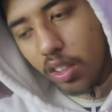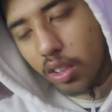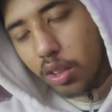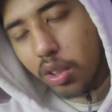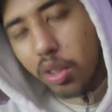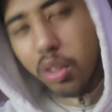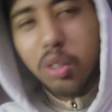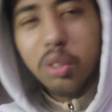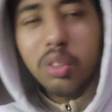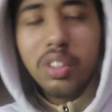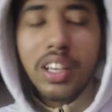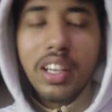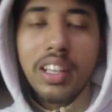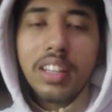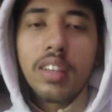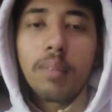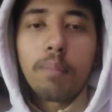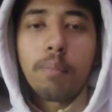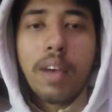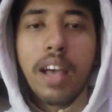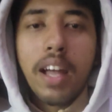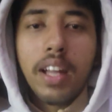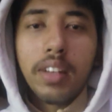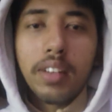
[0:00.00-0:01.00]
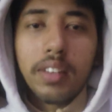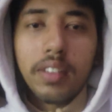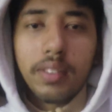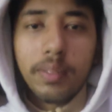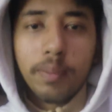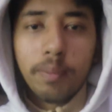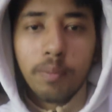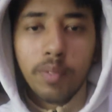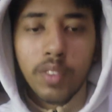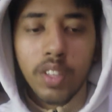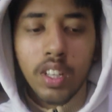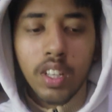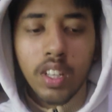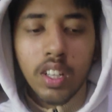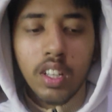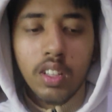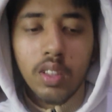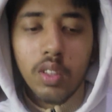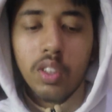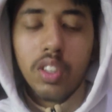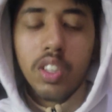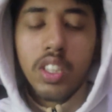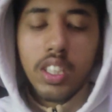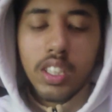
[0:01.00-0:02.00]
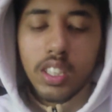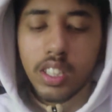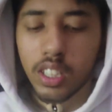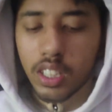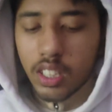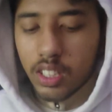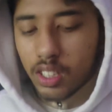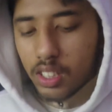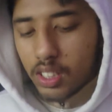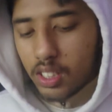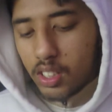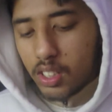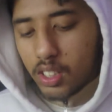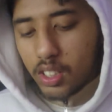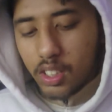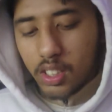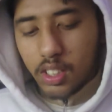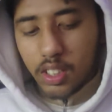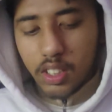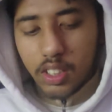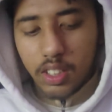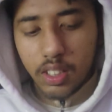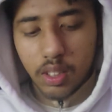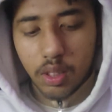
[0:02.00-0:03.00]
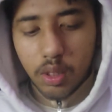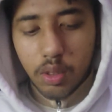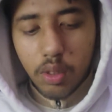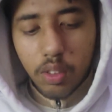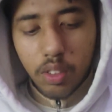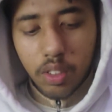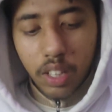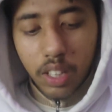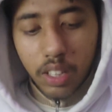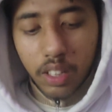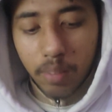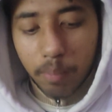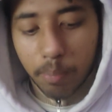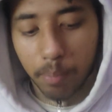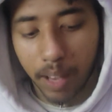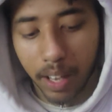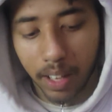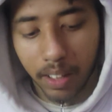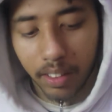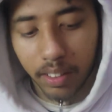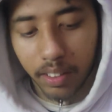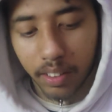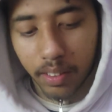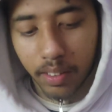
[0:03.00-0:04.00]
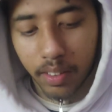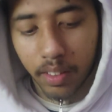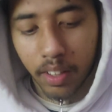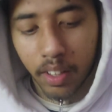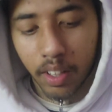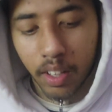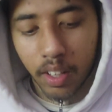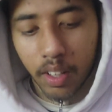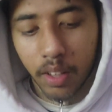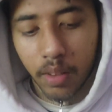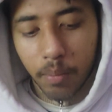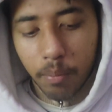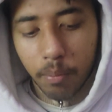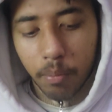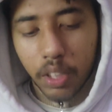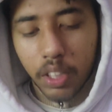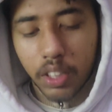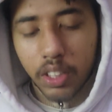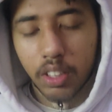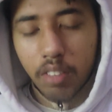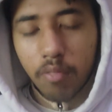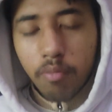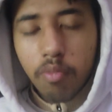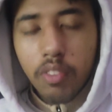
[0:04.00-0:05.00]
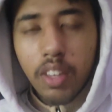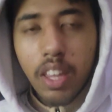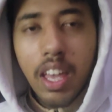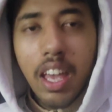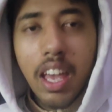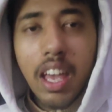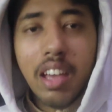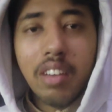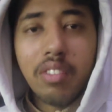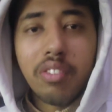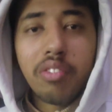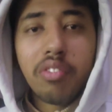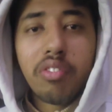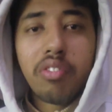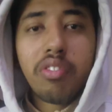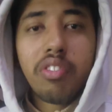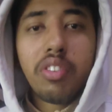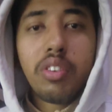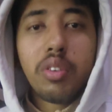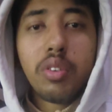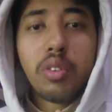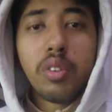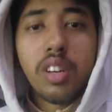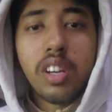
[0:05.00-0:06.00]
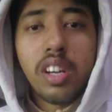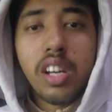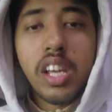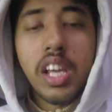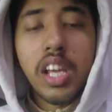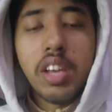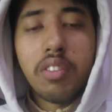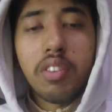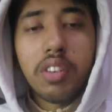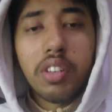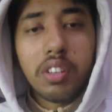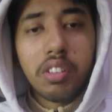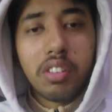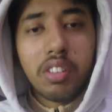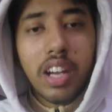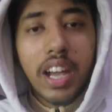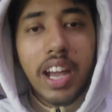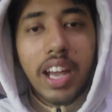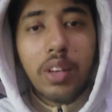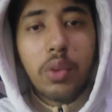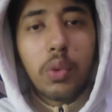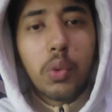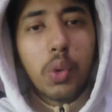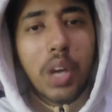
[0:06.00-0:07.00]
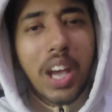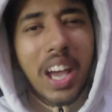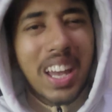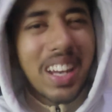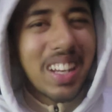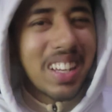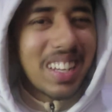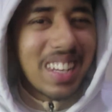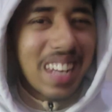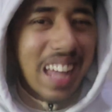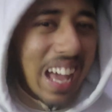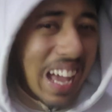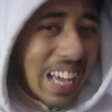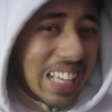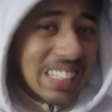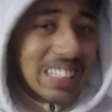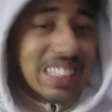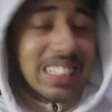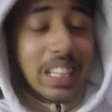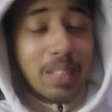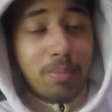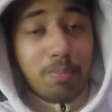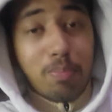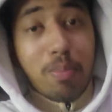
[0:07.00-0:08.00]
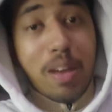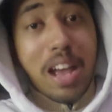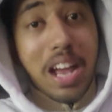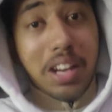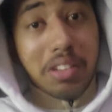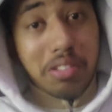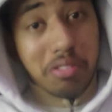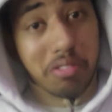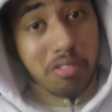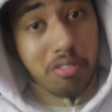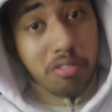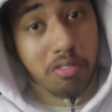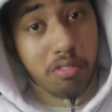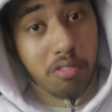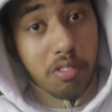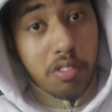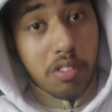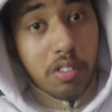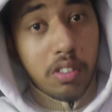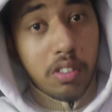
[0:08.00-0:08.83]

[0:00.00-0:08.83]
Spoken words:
So you get the pattern. So this, you get the pattern. But have you ever tried to analyze that pattern?